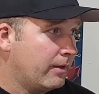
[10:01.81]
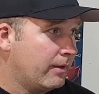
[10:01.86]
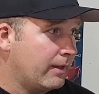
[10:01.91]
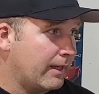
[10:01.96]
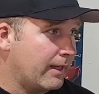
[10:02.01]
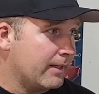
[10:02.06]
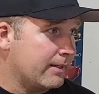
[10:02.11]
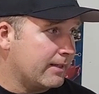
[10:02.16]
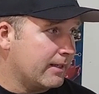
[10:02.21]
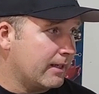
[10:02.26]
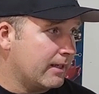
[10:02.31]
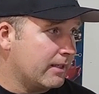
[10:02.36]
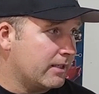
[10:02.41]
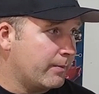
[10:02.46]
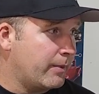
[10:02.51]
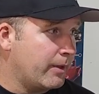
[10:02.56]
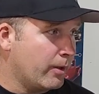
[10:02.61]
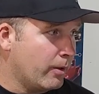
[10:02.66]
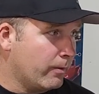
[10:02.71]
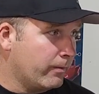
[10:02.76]
like I said, it's a
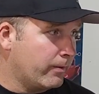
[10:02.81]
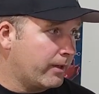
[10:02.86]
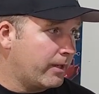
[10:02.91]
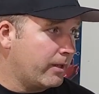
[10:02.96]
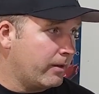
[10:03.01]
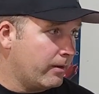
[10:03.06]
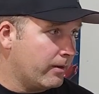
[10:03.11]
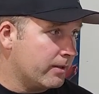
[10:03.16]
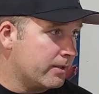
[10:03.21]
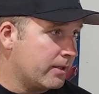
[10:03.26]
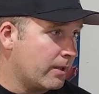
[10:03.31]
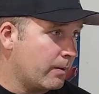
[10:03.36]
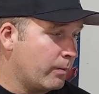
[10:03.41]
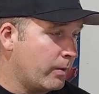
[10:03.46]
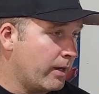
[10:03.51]
bit overkill in some